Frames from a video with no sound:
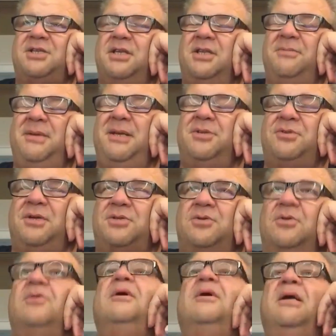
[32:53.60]
to ask you, Dimitra,
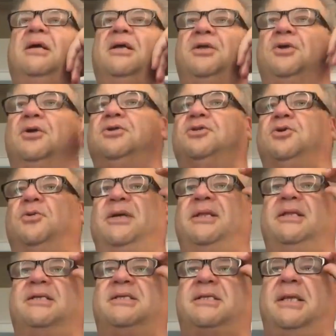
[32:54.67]
so you're
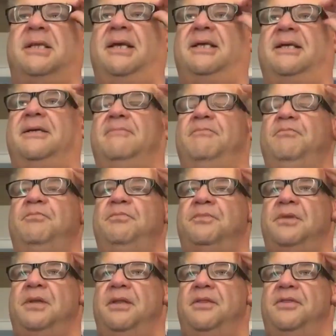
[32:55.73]
doing this thing,
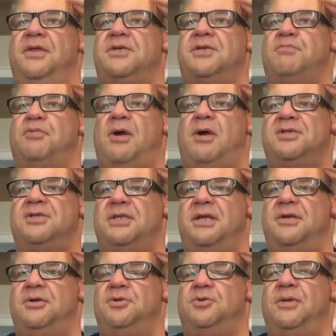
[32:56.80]
this project
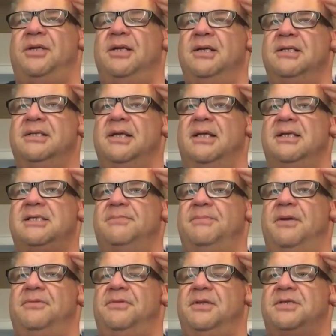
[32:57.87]
that you're doing. Tell us
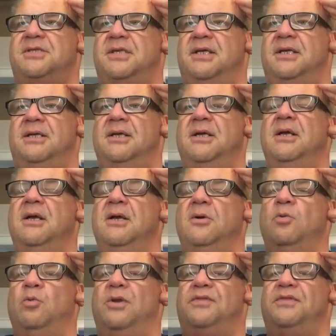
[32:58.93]
about this thing
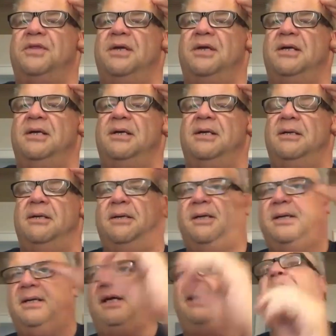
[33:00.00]
with the
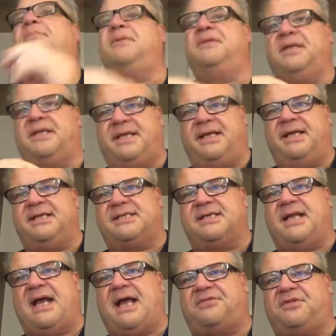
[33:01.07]
helping the kids
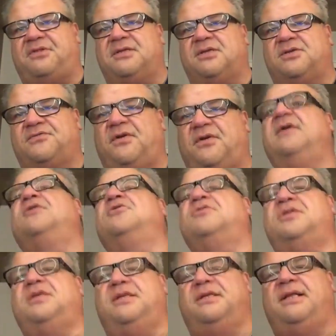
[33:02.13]
in Athens. I was very
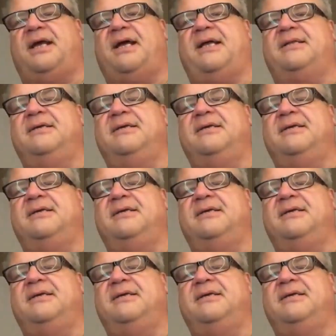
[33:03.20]
interested in that.